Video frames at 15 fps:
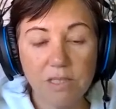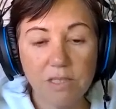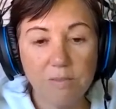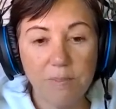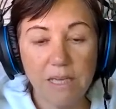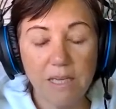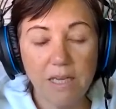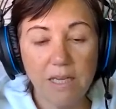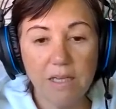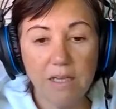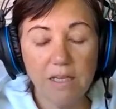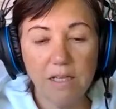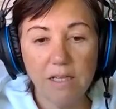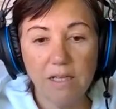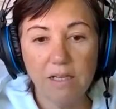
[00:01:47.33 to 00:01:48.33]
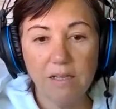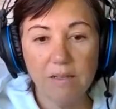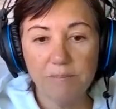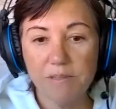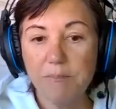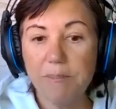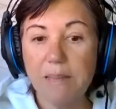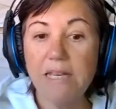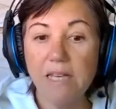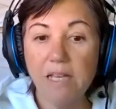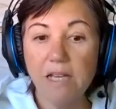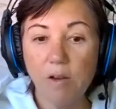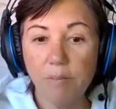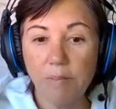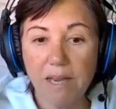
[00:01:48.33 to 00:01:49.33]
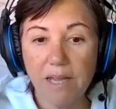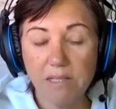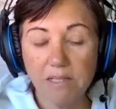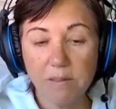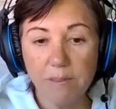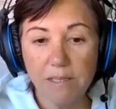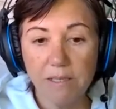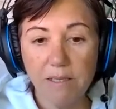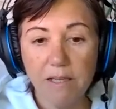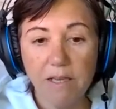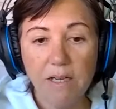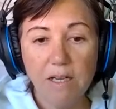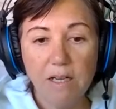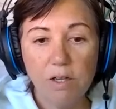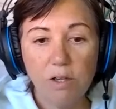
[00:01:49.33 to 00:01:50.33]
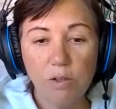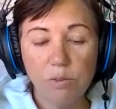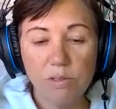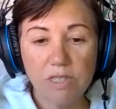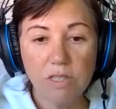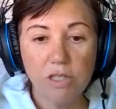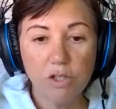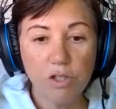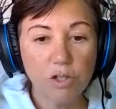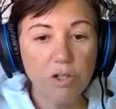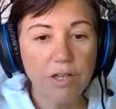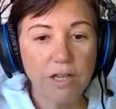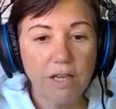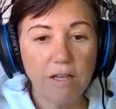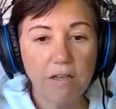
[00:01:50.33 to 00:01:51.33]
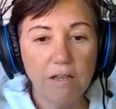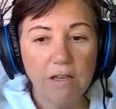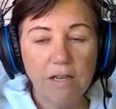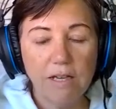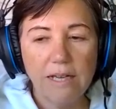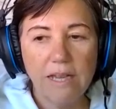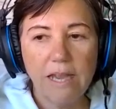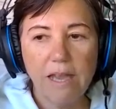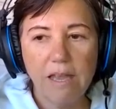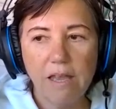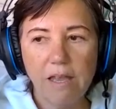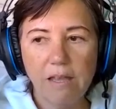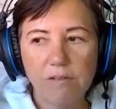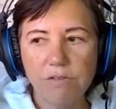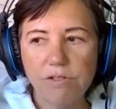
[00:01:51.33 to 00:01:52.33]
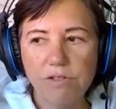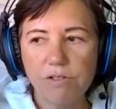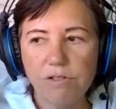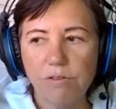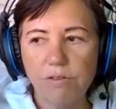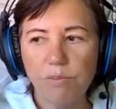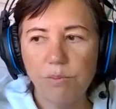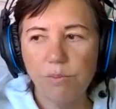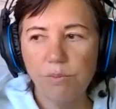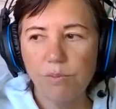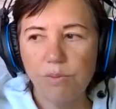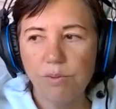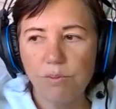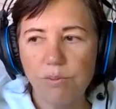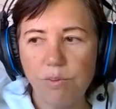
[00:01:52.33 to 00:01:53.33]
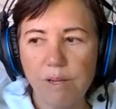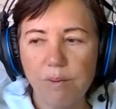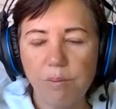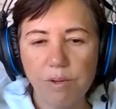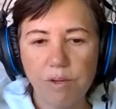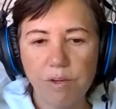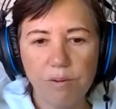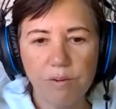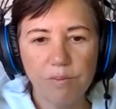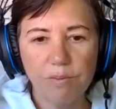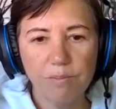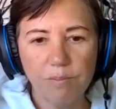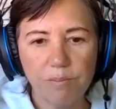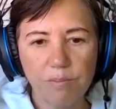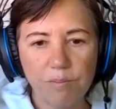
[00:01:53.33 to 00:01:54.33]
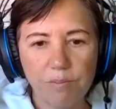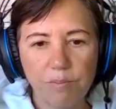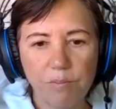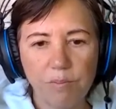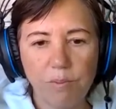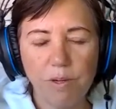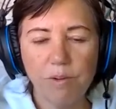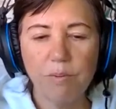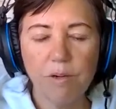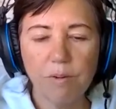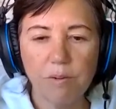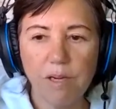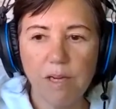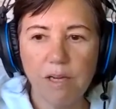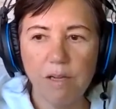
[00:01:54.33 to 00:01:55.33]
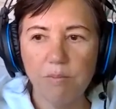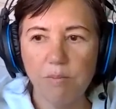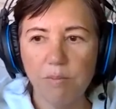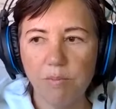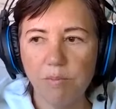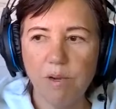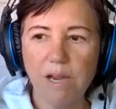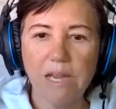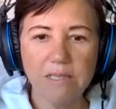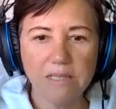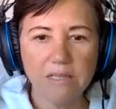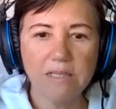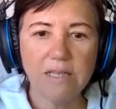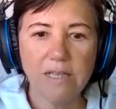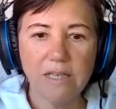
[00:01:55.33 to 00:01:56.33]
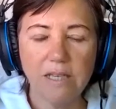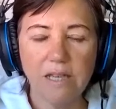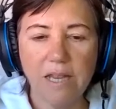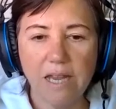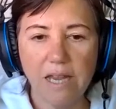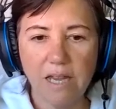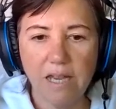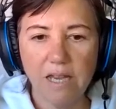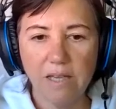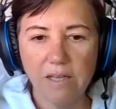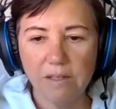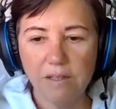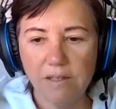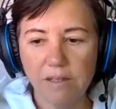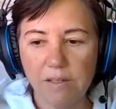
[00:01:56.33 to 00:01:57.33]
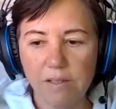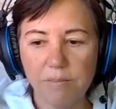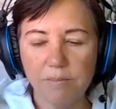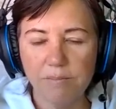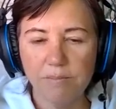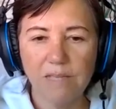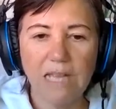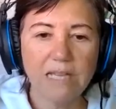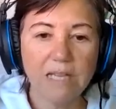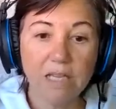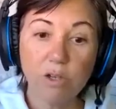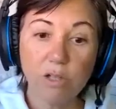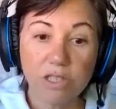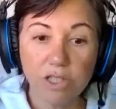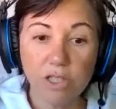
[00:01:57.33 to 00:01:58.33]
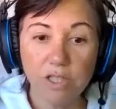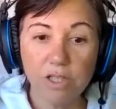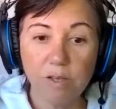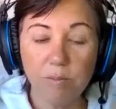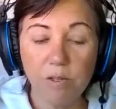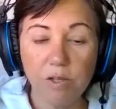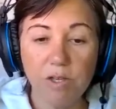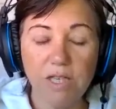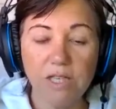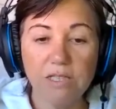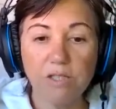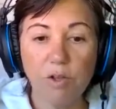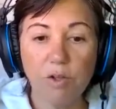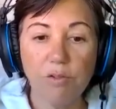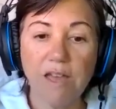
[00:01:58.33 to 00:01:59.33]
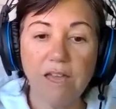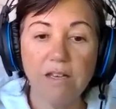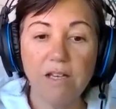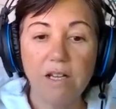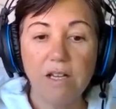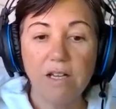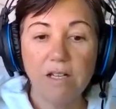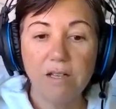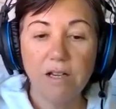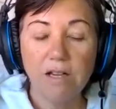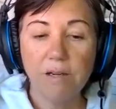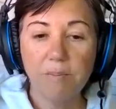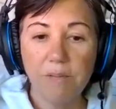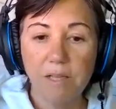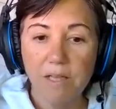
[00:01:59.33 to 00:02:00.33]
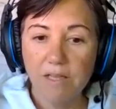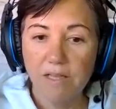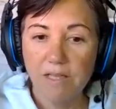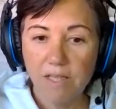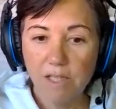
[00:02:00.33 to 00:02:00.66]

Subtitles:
just being dependent on my husband, who was an attorney, and we were raised in a like a Christian community, so that um,